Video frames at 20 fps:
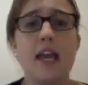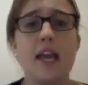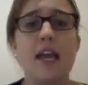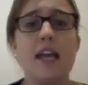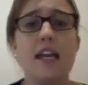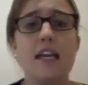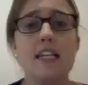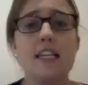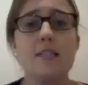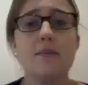
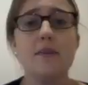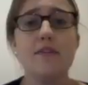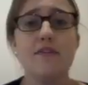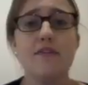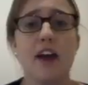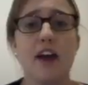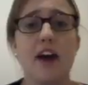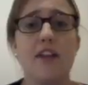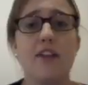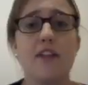It has been
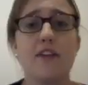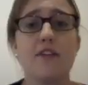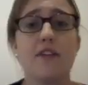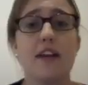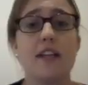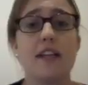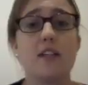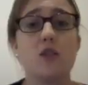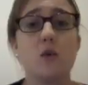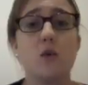found that
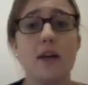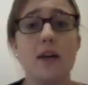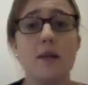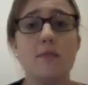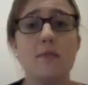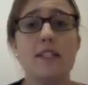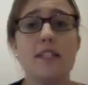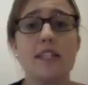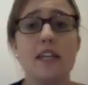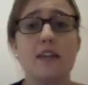around
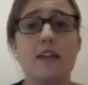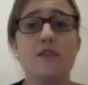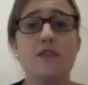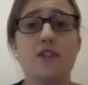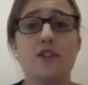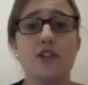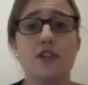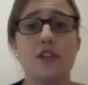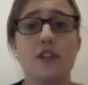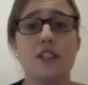20% of
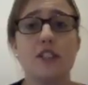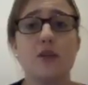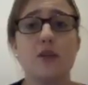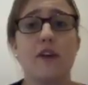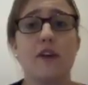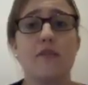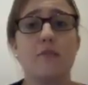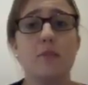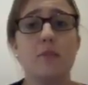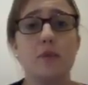students who
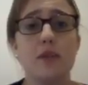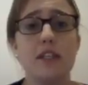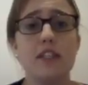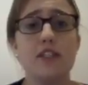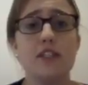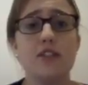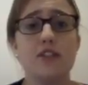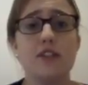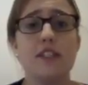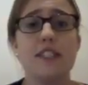have bullied
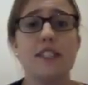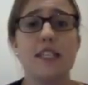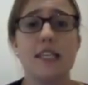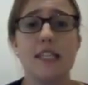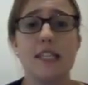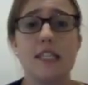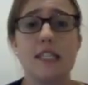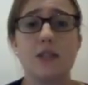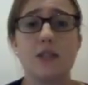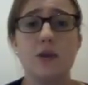students in
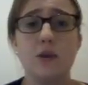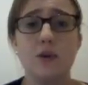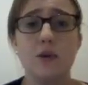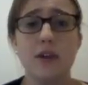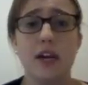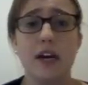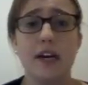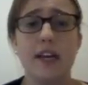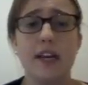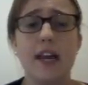the
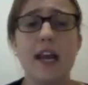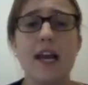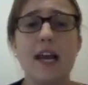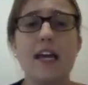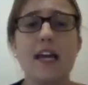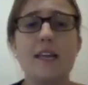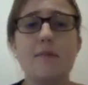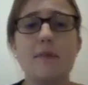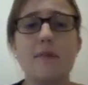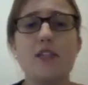schoolyard
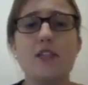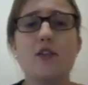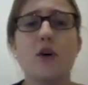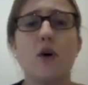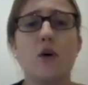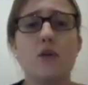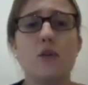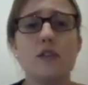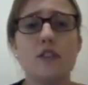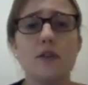admit to
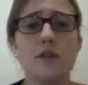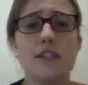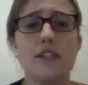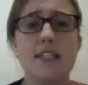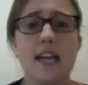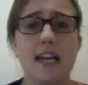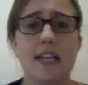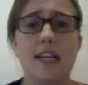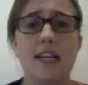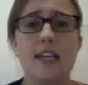also
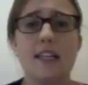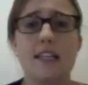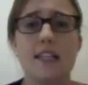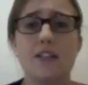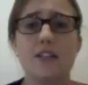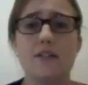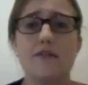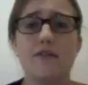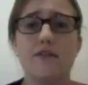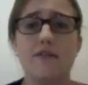attacking the
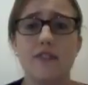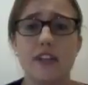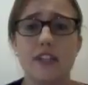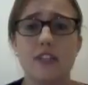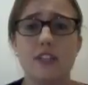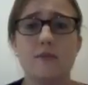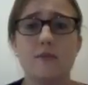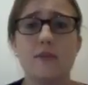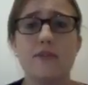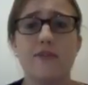
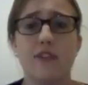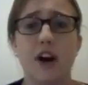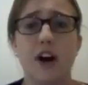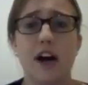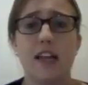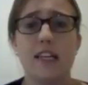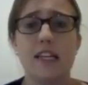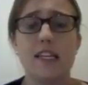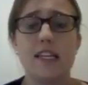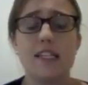victims via
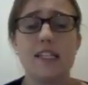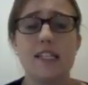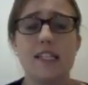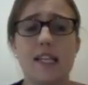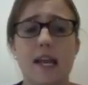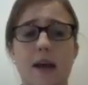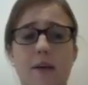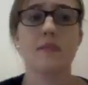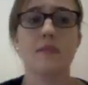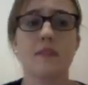the
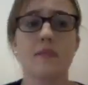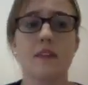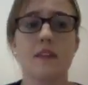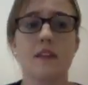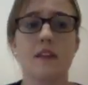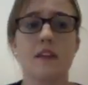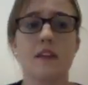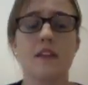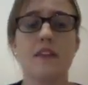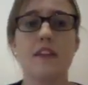internet.
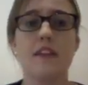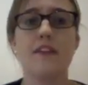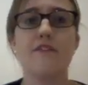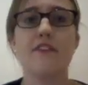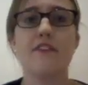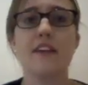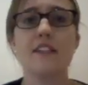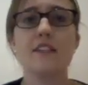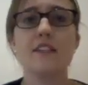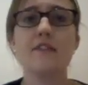The
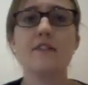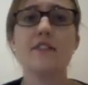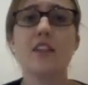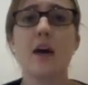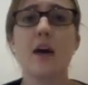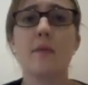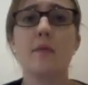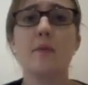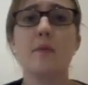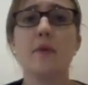effects of
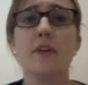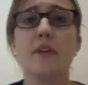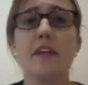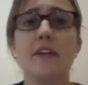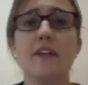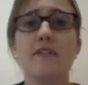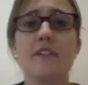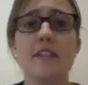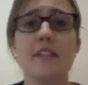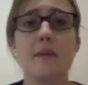cyberbullying
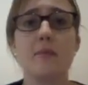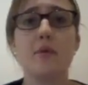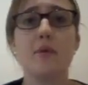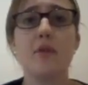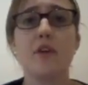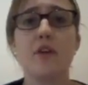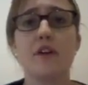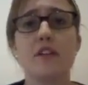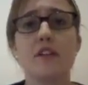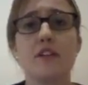resemble
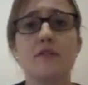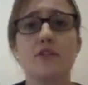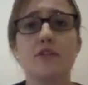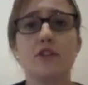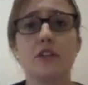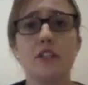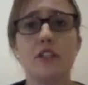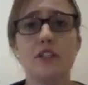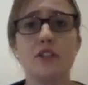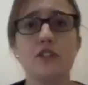those of
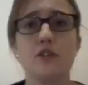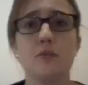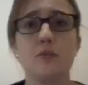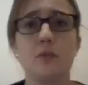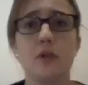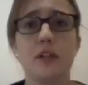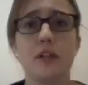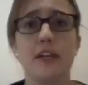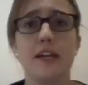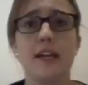traditional
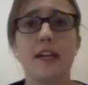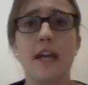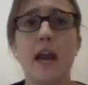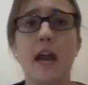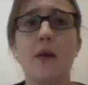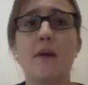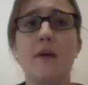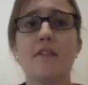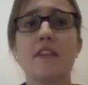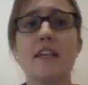bullying,
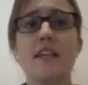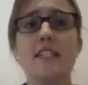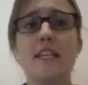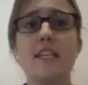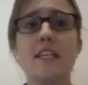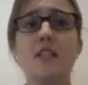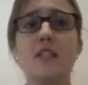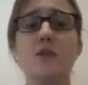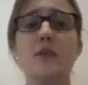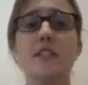however they tend
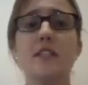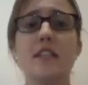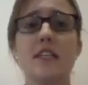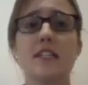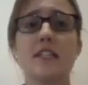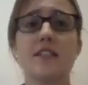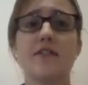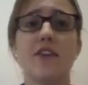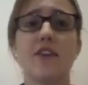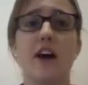to
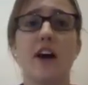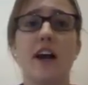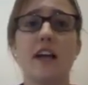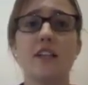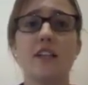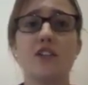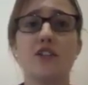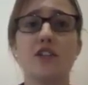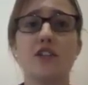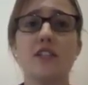intensify as
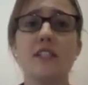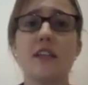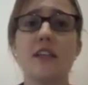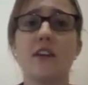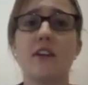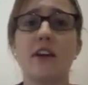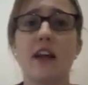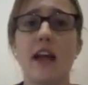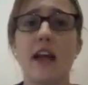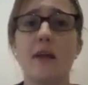students are
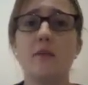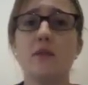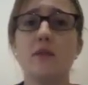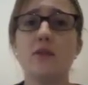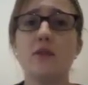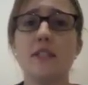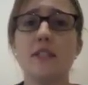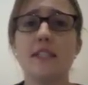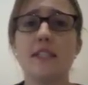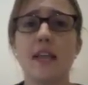unable to
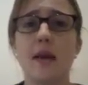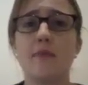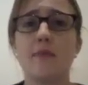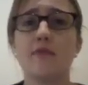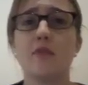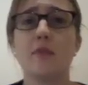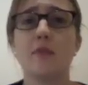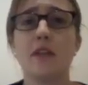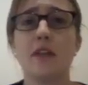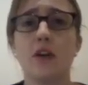escape
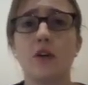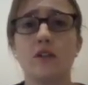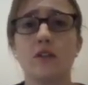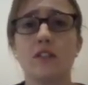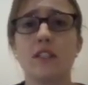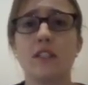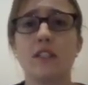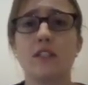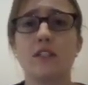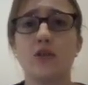from their
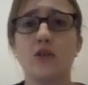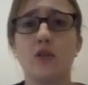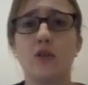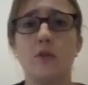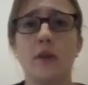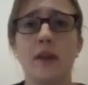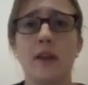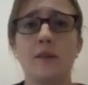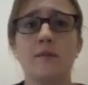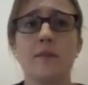constant torment.